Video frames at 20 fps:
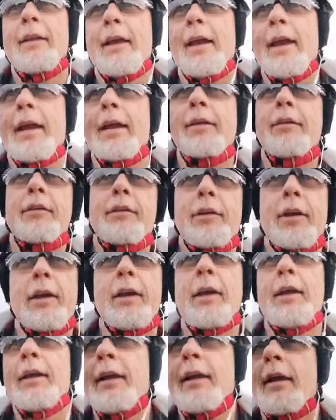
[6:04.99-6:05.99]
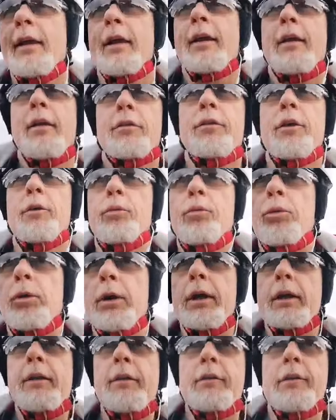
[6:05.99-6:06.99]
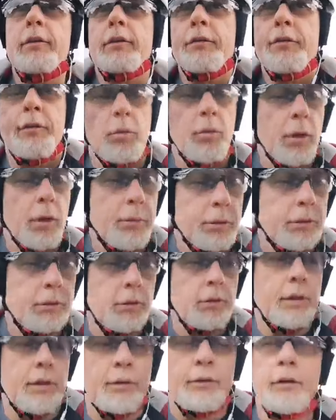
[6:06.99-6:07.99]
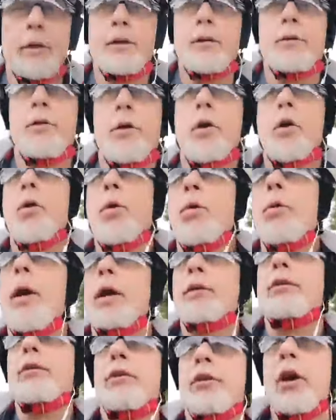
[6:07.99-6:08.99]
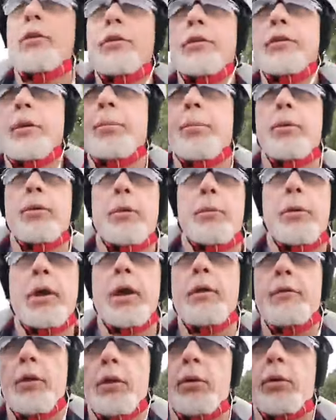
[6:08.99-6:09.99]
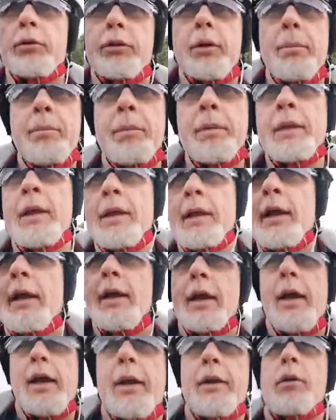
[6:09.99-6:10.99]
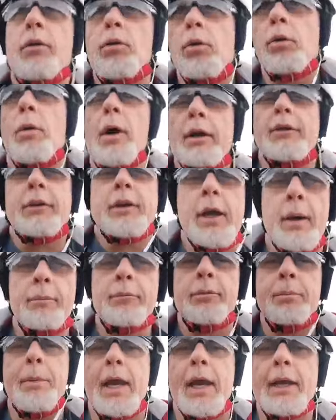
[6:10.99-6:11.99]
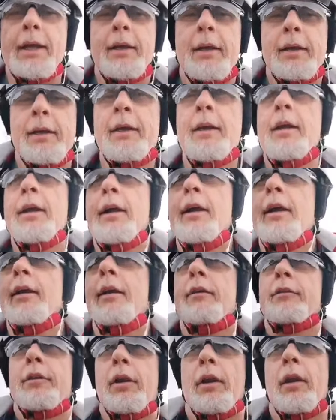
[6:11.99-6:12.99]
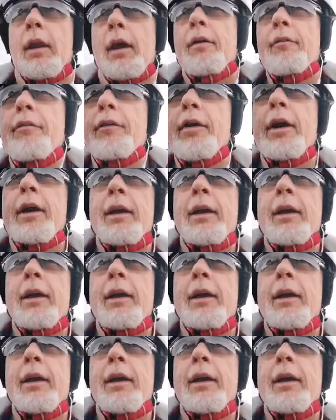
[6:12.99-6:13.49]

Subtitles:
And the reasons for why we do these things are always so simple that we overlook them, and it always comes back to love.